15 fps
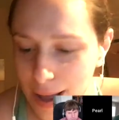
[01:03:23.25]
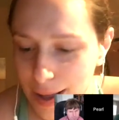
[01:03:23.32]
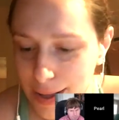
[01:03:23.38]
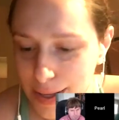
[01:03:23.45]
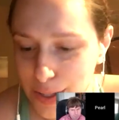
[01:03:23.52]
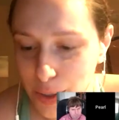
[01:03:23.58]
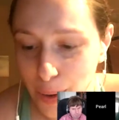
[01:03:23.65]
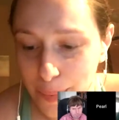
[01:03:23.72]

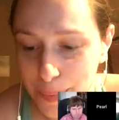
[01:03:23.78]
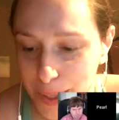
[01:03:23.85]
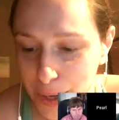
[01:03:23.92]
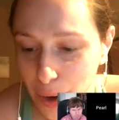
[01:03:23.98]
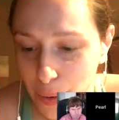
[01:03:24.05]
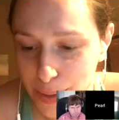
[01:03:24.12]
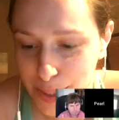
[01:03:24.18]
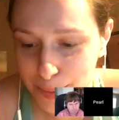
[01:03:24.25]
So I'm gonna
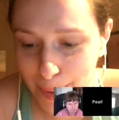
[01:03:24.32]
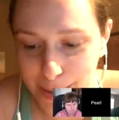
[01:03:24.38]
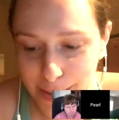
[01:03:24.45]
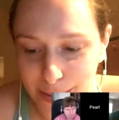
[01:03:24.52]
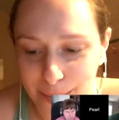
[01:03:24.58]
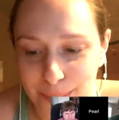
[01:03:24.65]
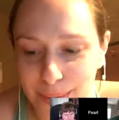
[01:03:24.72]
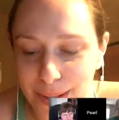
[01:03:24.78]
go inspect
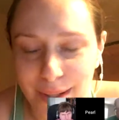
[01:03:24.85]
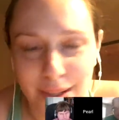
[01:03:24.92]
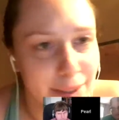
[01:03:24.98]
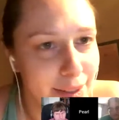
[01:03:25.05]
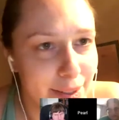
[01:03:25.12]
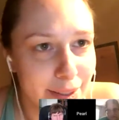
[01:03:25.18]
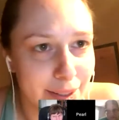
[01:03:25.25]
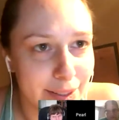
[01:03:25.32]
them,
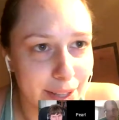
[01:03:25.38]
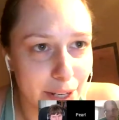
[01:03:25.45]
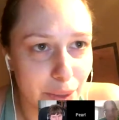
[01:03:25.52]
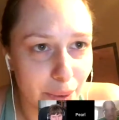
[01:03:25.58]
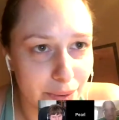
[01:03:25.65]
and then do